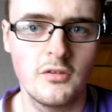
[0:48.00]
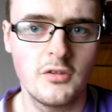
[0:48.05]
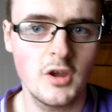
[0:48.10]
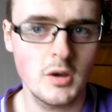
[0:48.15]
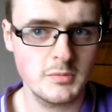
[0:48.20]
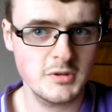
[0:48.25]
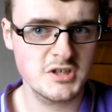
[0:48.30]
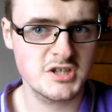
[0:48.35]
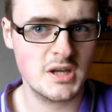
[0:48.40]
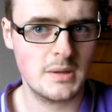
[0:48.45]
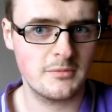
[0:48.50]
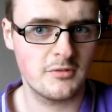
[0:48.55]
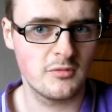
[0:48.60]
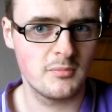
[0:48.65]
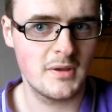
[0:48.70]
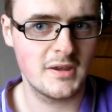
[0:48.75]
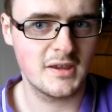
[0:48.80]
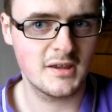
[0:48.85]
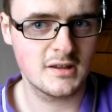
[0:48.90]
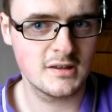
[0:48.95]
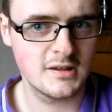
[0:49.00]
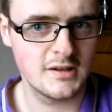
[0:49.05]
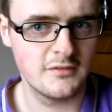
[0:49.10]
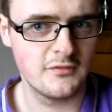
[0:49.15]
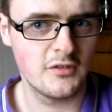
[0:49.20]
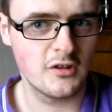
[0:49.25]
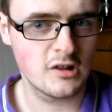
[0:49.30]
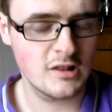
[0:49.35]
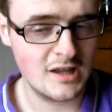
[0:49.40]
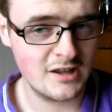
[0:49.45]
The opening chapters make it clear of
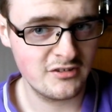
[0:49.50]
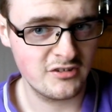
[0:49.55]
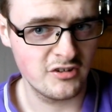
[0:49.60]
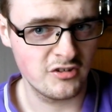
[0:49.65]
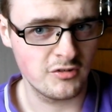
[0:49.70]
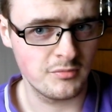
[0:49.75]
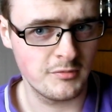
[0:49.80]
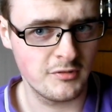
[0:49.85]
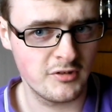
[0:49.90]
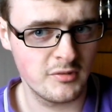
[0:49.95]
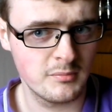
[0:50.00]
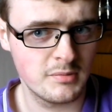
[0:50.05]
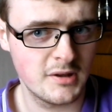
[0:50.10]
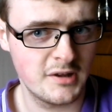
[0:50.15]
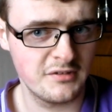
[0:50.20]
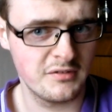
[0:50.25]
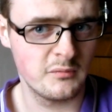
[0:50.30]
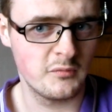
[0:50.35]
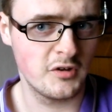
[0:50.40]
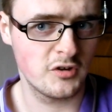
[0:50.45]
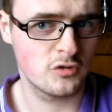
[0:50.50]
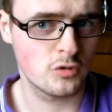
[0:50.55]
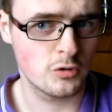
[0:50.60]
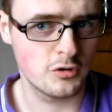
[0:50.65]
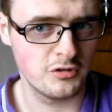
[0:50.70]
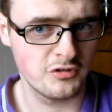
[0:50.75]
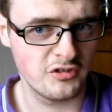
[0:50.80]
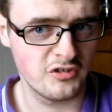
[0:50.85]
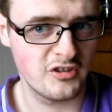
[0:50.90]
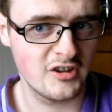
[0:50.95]
the class system that's in place in
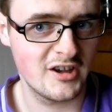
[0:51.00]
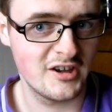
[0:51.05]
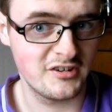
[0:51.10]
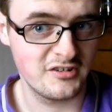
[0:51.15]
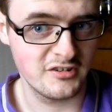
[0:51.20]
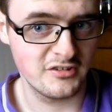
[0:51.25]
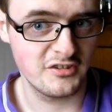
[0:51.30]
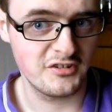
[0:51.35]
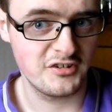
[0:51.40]
Victorian society at the